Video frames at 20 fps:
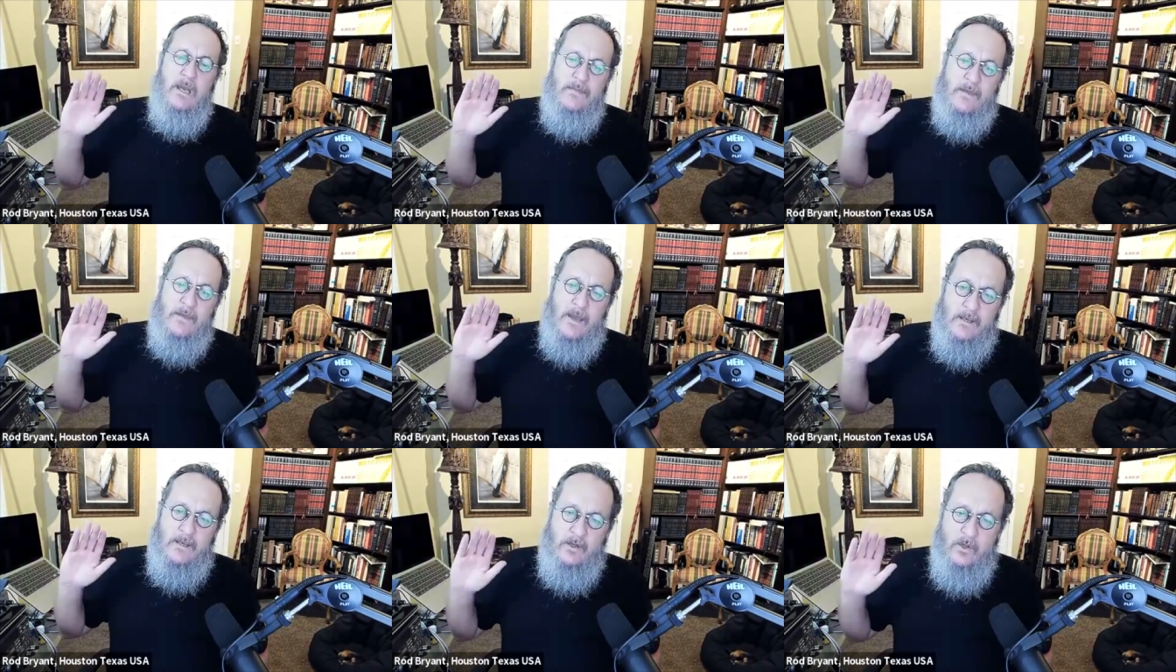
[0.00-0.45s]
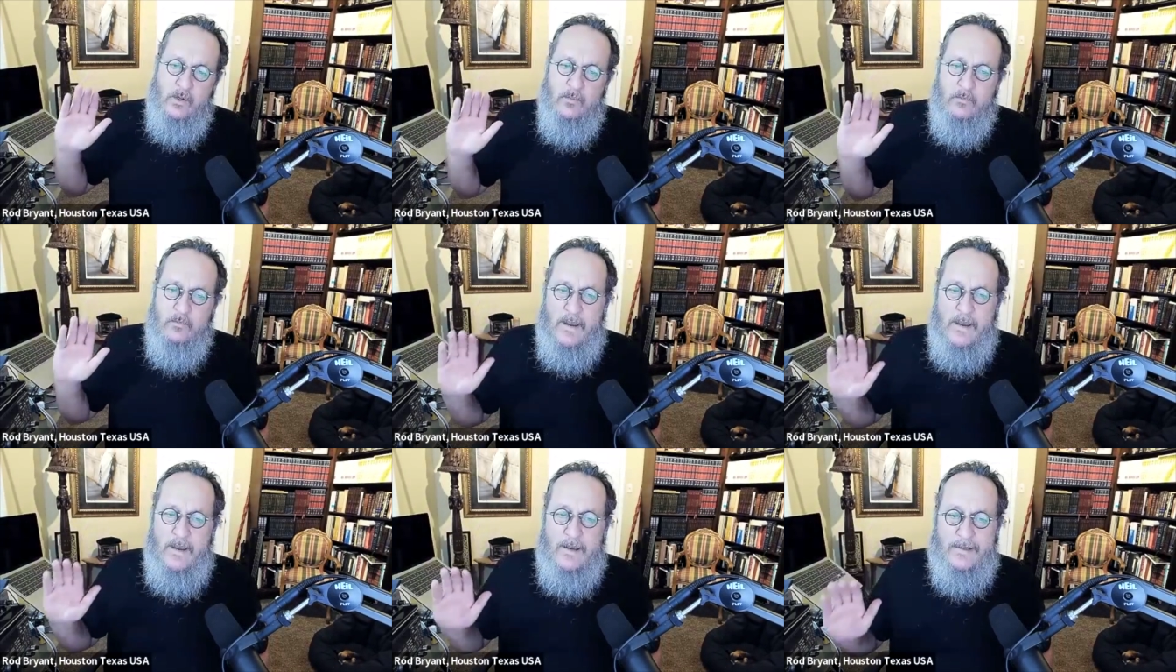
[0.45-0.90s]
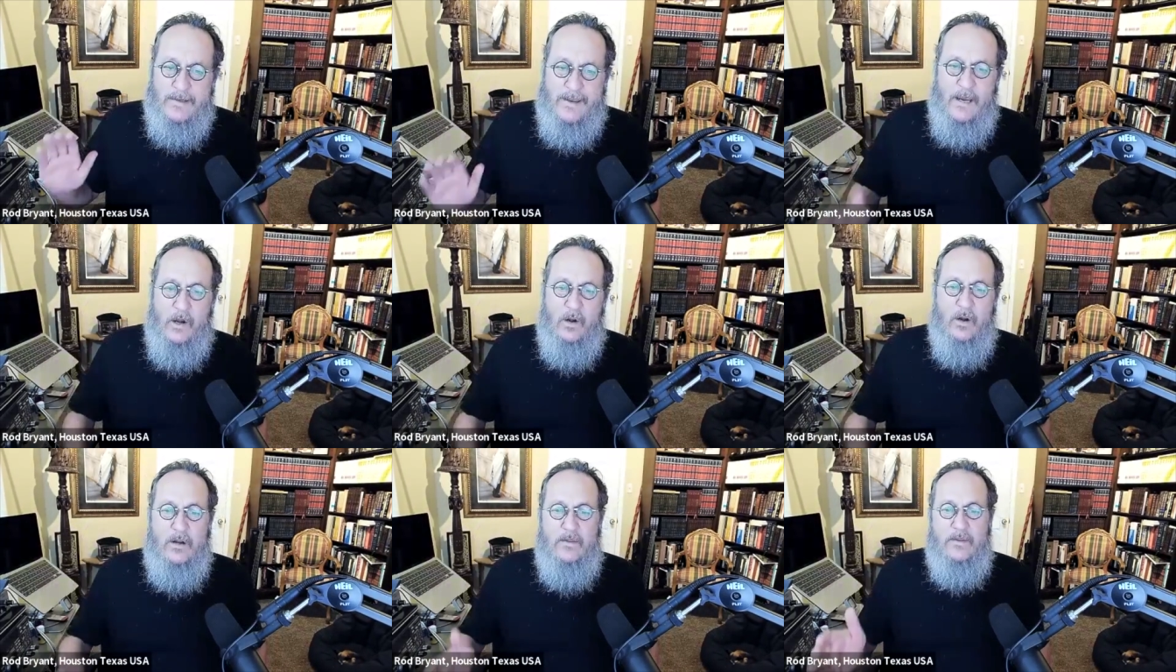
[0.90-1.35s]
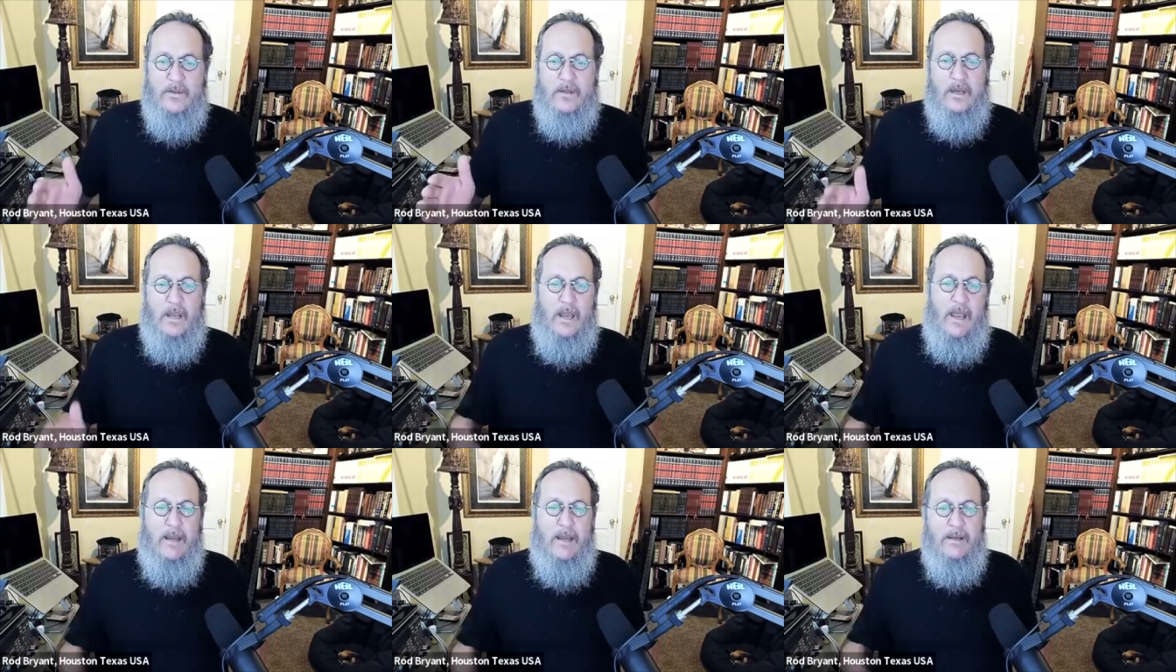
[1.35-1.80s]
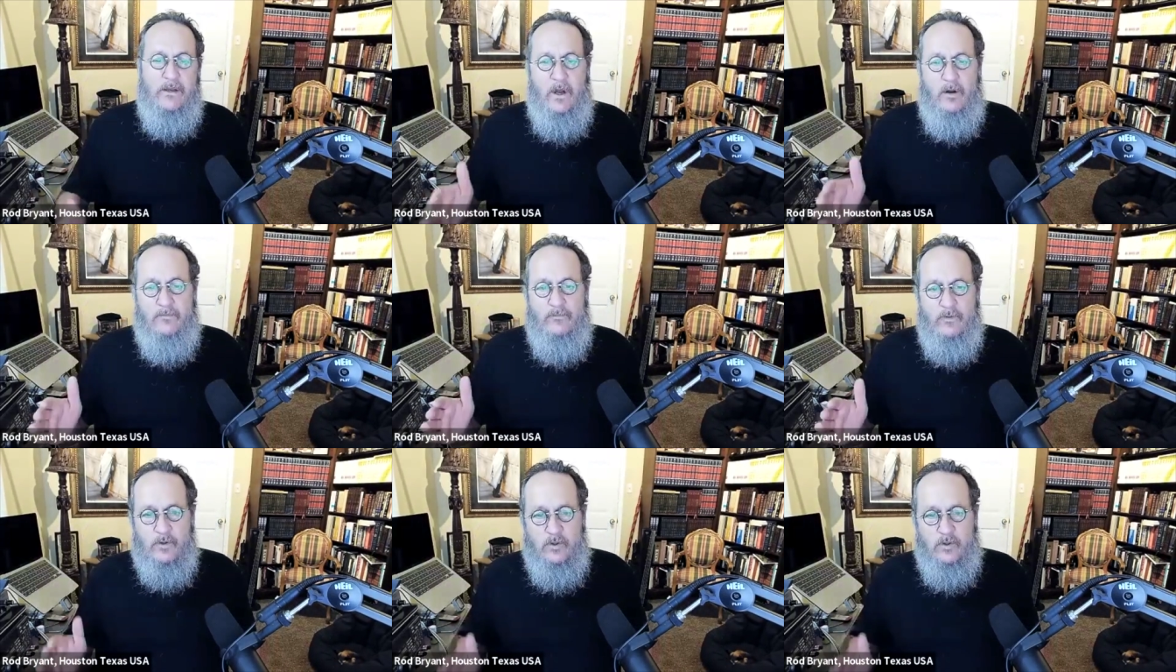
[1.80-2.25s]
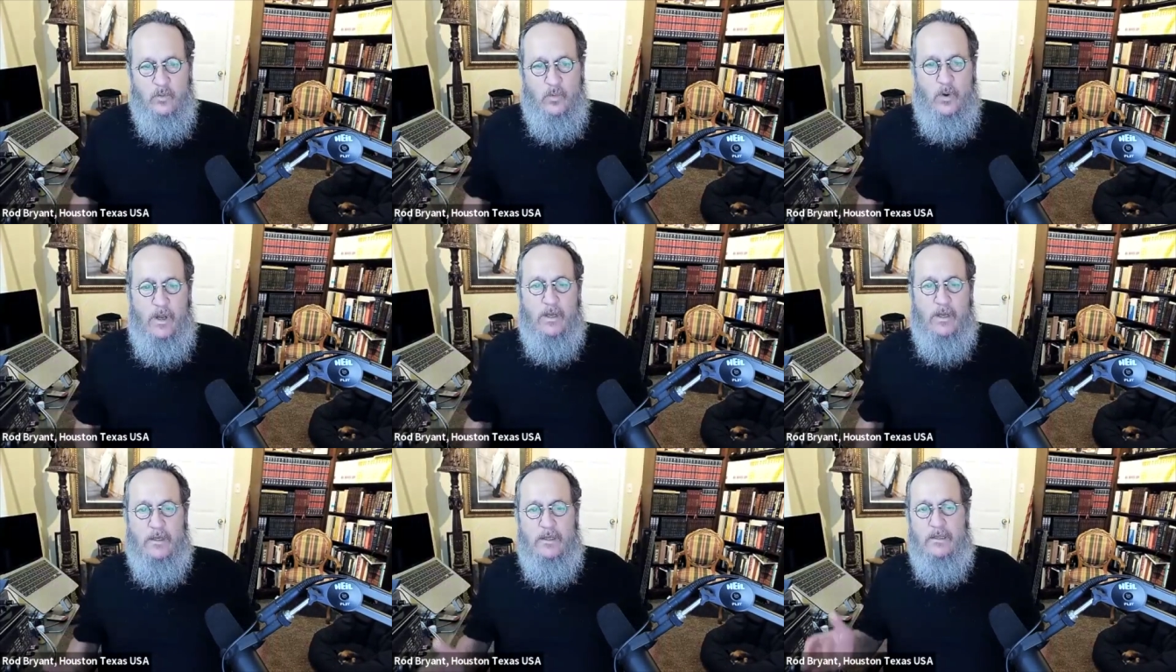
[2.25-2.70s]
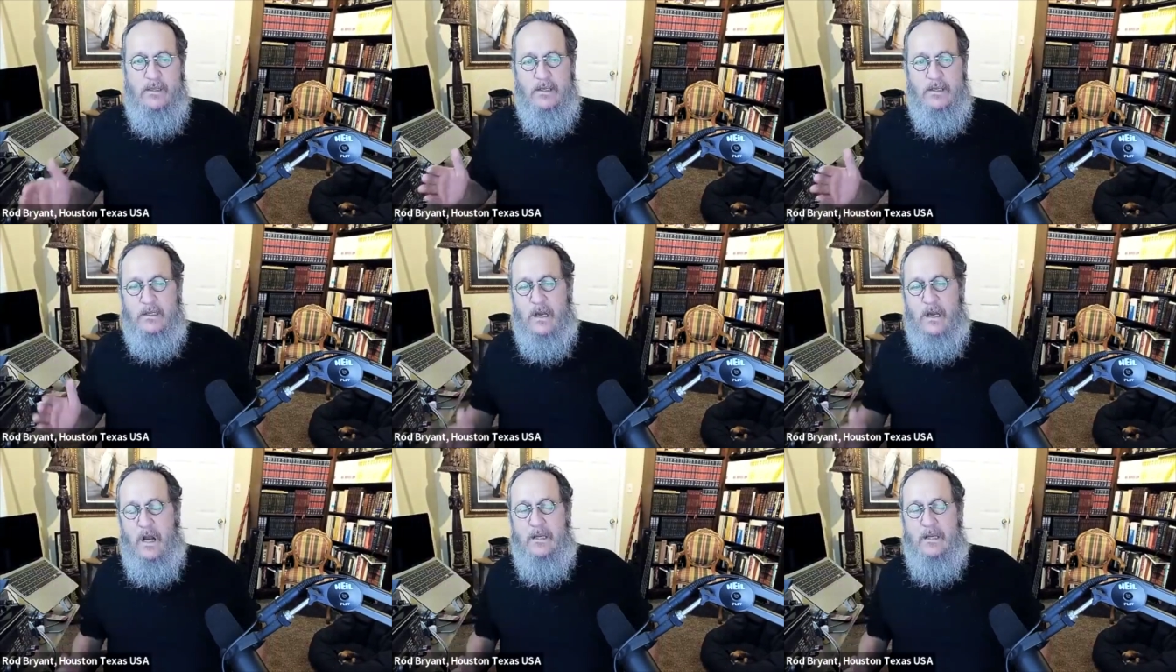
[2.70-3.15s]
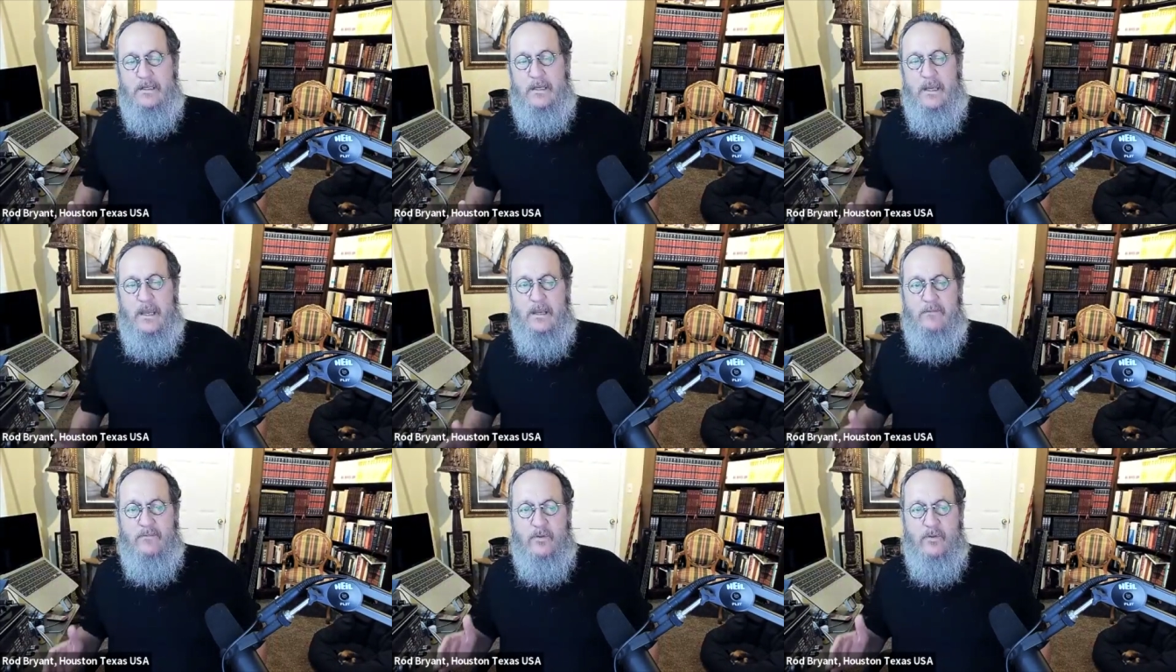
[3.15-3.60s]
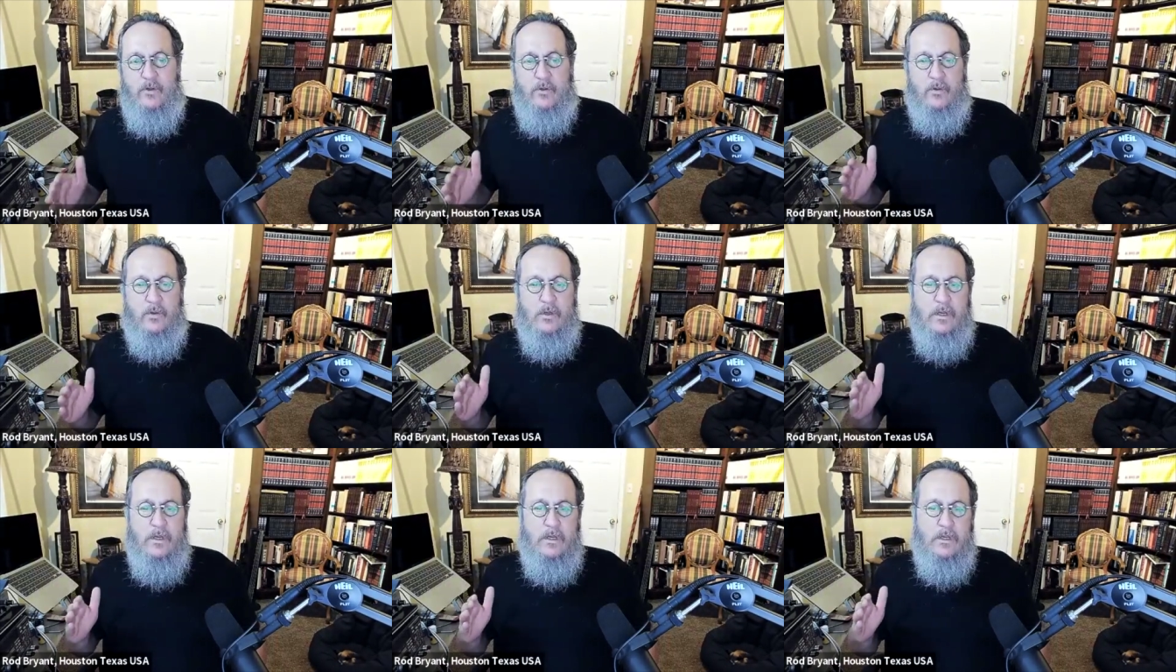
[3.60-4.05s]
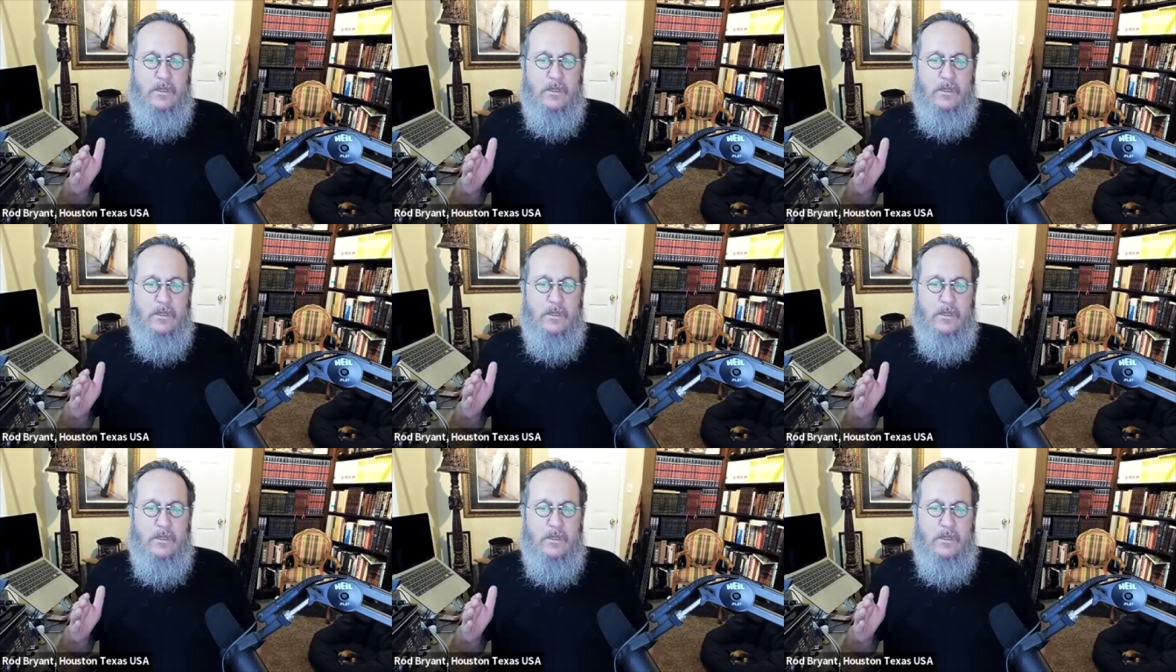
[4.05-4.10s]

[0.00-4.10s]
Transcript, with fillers: that you may inherit the land of your dwelling that God gave you